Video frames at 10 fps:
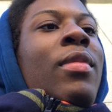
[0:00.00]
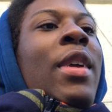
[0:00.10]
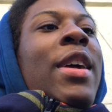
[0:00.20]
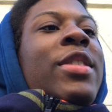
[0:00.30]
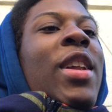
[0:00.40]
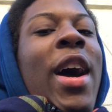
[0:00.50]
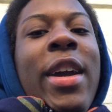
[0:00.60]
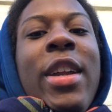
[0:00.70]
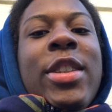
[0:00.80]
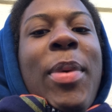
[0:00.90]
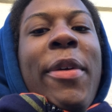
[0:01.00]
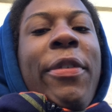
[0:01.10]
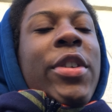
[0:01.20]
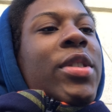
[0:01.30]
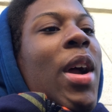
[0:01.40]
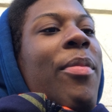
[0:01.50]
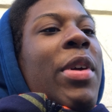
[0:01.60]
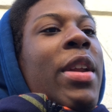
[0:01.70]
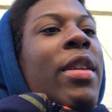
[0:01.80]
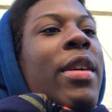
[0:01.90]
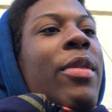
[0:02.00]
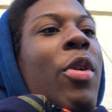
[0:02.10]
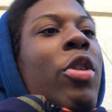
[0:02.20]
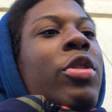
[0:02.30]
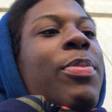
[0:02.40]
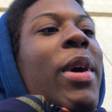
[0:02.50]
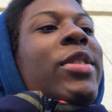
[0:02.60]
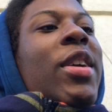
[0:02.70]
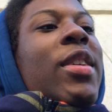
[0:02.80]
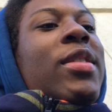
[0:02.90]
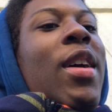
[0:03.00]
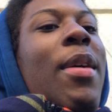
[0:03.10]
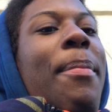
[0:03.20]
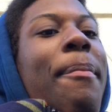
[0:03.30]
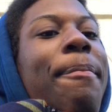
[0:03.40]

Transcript: And it's lucky, that's my first time reading it. Well, it was my second time.